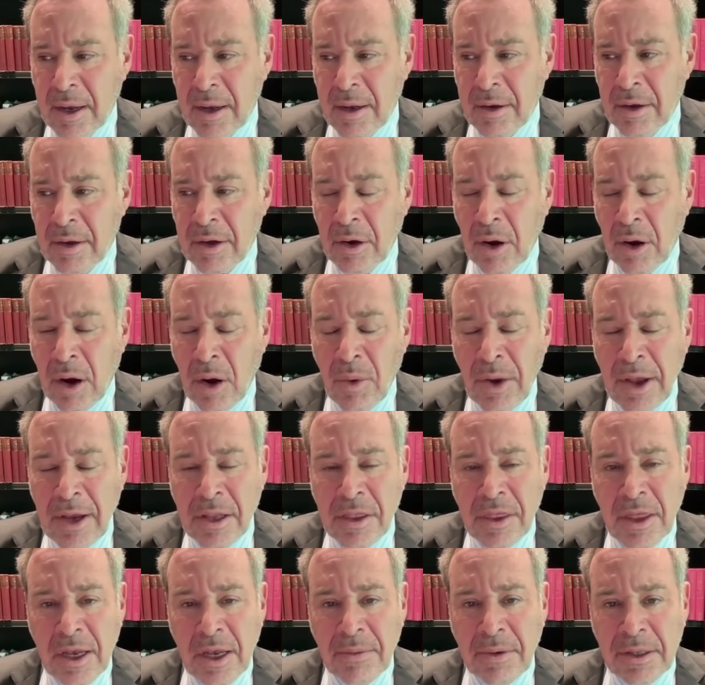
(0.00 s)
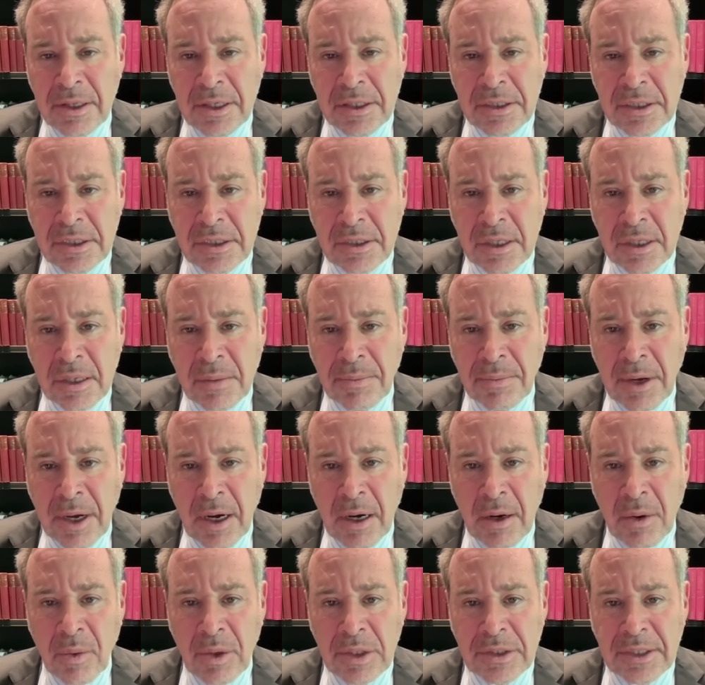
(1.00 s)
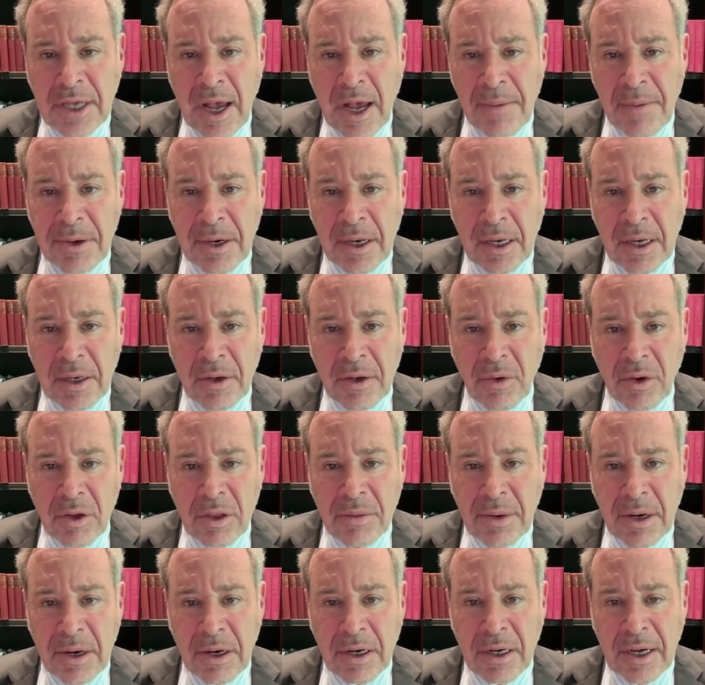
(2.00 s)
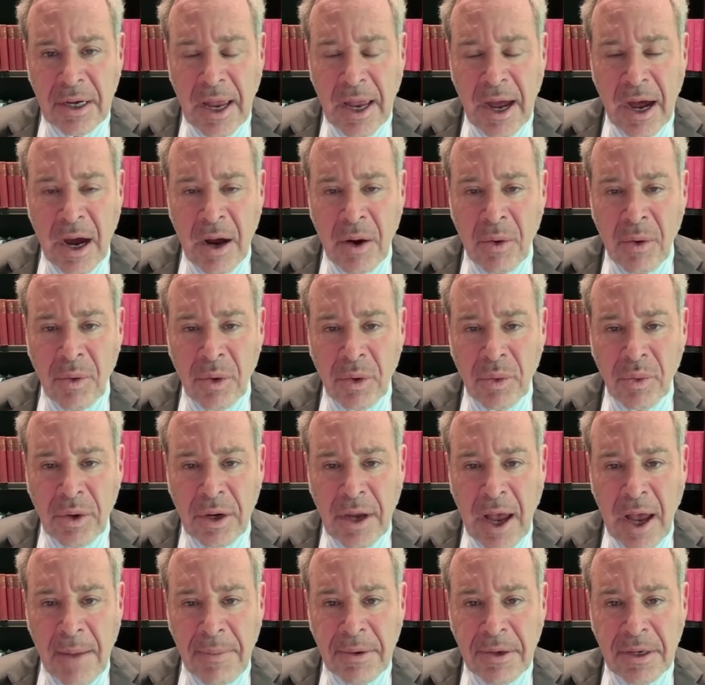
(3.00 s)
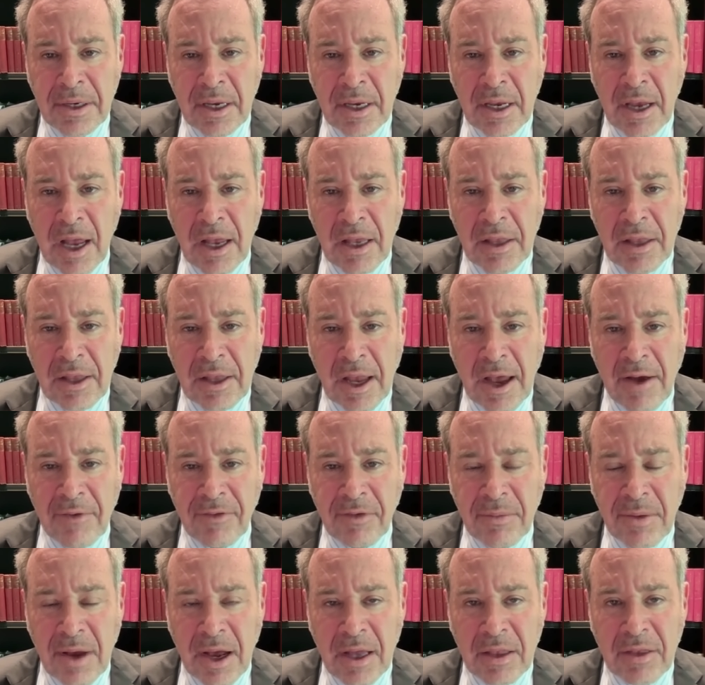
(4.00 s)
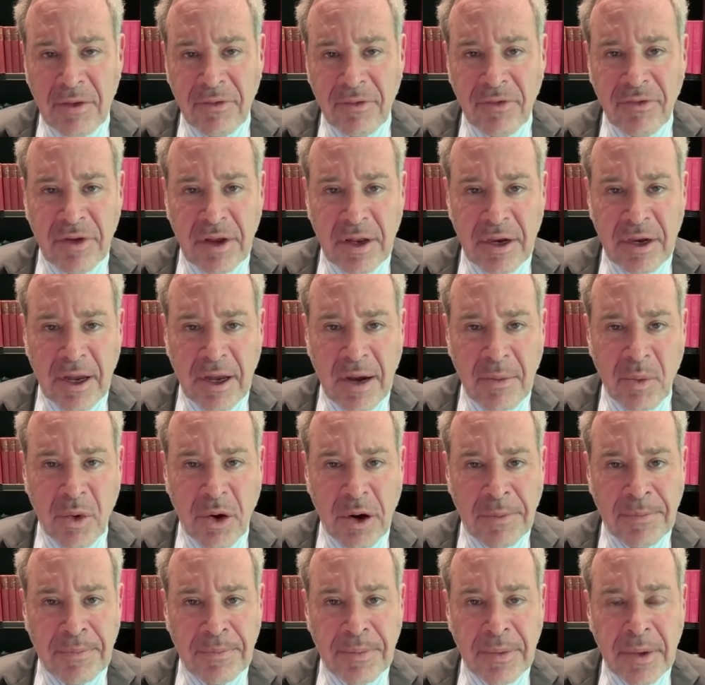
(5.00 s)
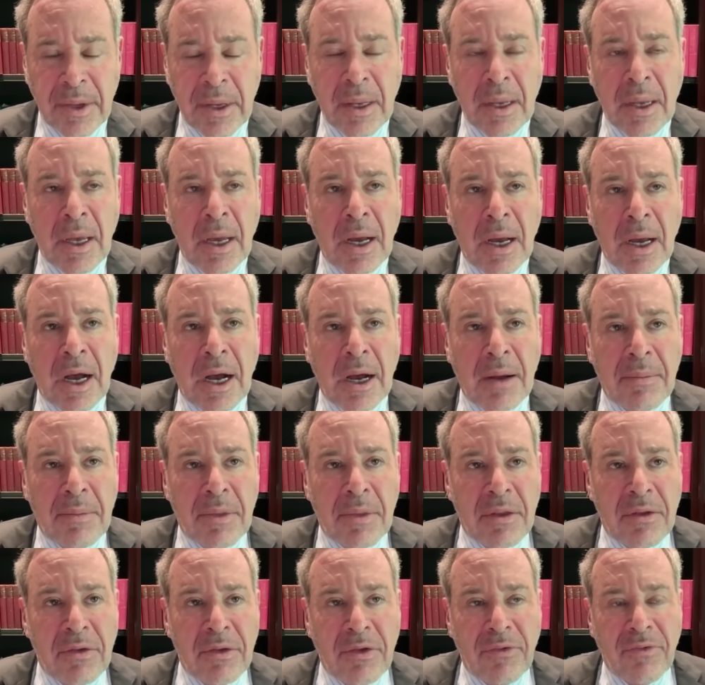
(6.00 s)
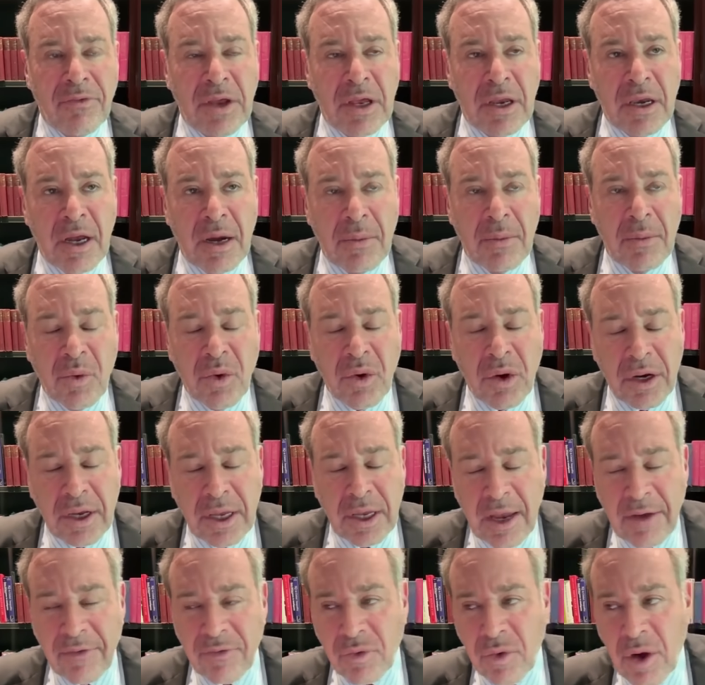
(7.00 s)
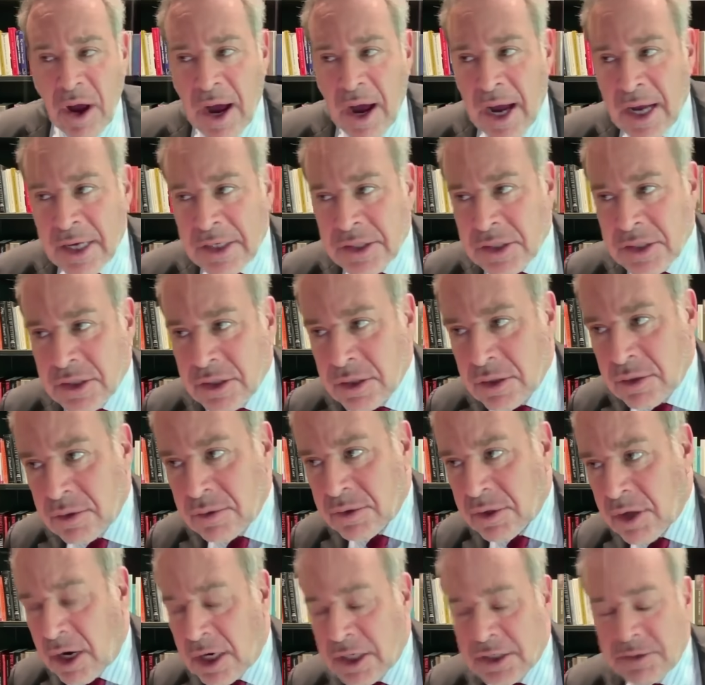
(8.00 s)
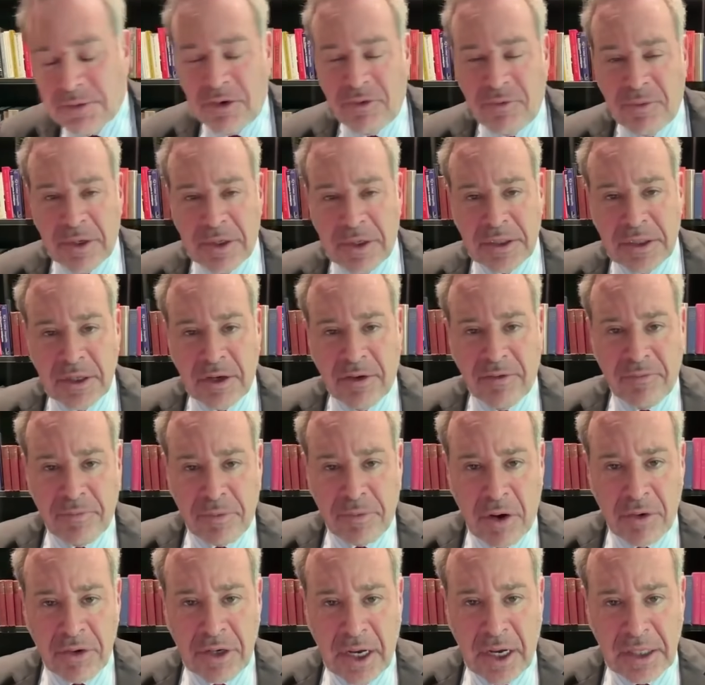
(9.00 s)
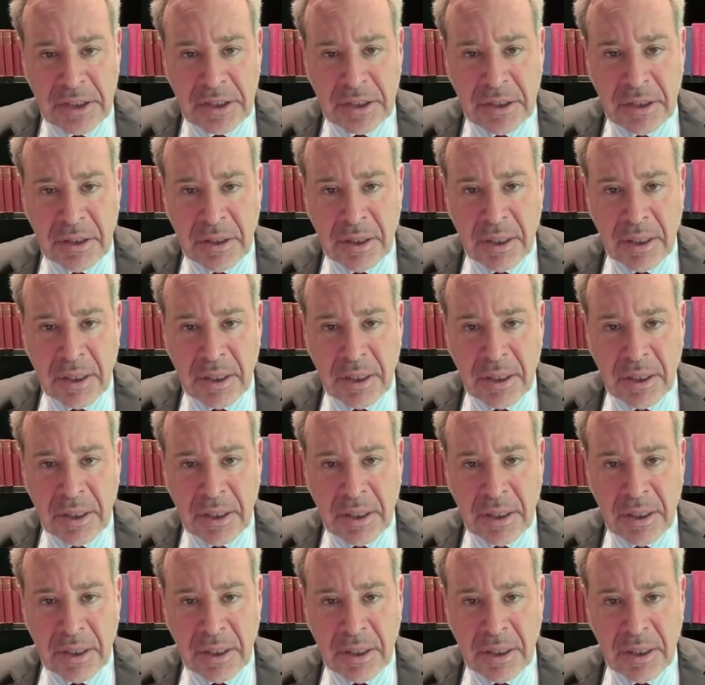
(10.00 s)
a way to think about this is to compare what's happening in North America now with what happened in the aftermath of the Vietnam War. The Vietnam War gave rise to large movements of protest,